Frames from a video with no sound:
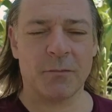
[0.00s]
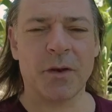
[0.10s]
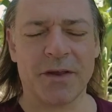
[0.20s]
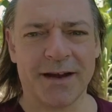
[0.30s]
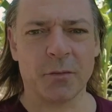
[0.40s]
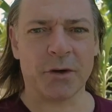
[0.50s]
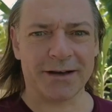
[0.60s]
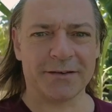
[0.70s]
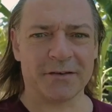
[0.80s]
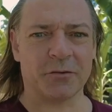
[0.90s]
One thing
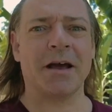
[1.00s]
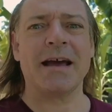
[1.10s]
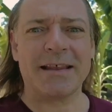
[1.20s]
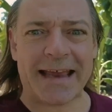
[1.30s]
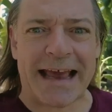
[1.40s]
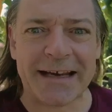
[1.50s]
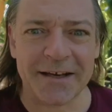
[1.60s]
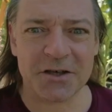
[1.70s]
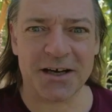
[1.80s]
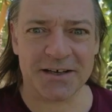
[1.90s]
only, sorry. The
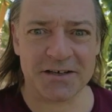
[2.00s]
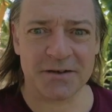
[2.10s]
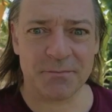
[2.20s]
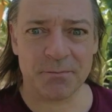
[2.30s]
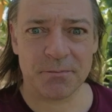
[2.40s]
NHS.